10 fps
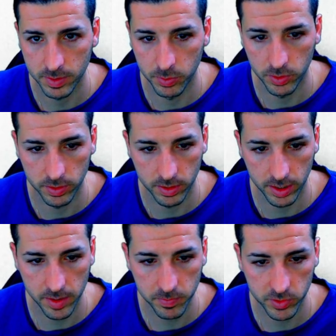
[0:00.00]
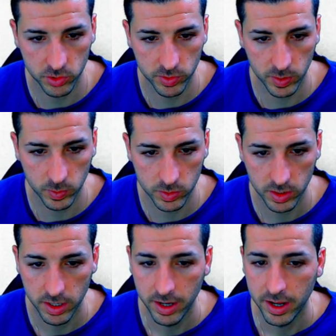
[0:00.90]
yeah, this one's.
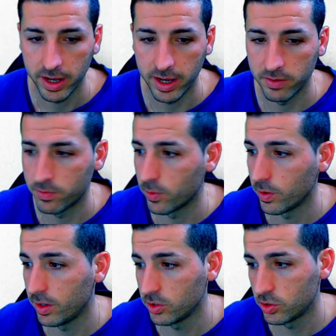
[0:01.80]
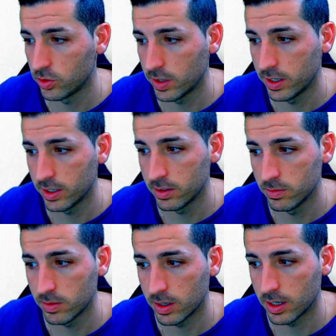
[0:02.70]
And for this one
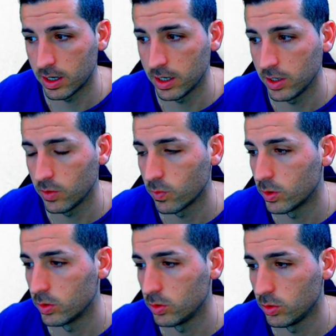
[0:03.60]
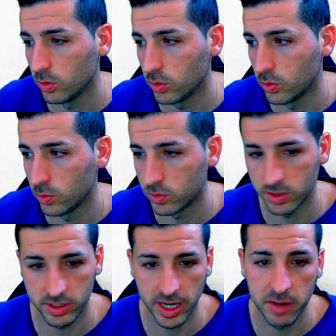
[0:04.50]
now, I want to use the
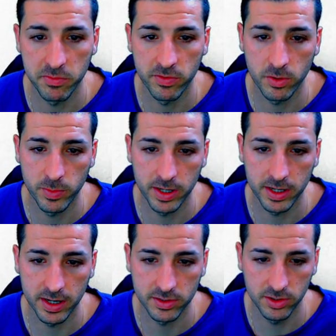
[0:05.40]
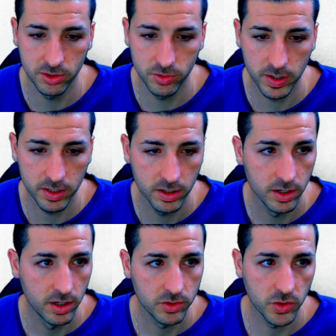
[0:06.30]
same format as this one,
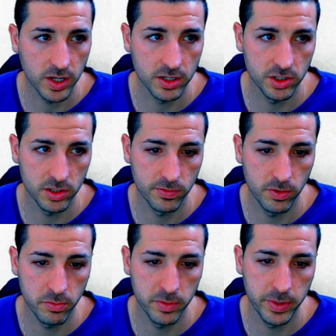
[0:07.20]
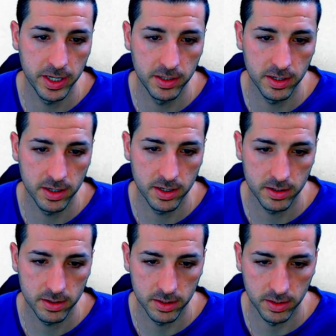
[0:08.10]
so I can just format painter
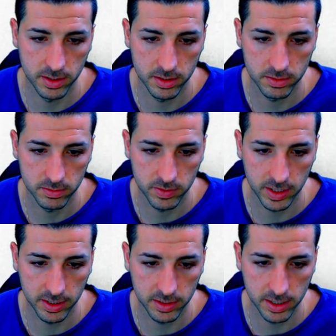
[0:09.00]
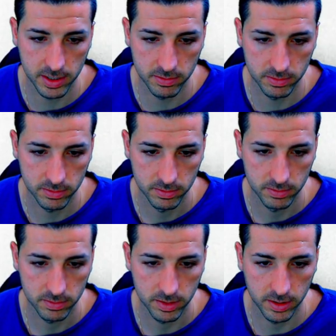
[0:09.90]
and then drag it down.
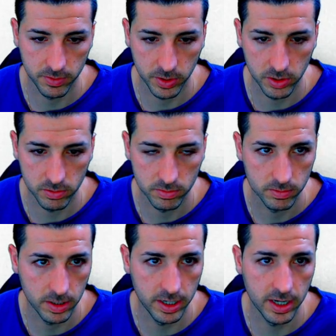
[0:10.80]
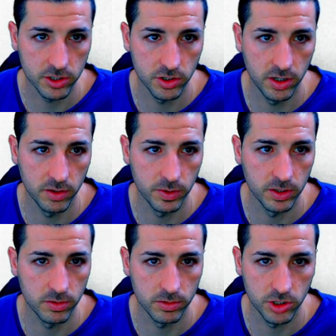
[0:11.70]
There we go. Actually, we need
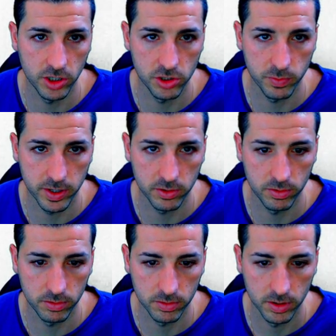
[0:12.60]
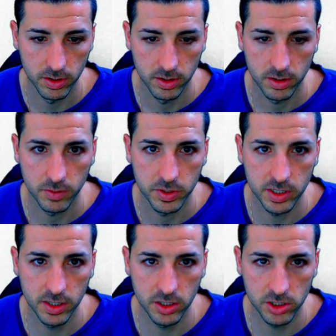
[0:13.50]
to change it back to
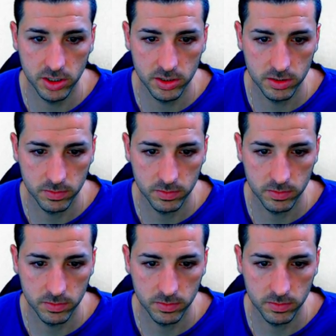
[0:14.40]
percentages,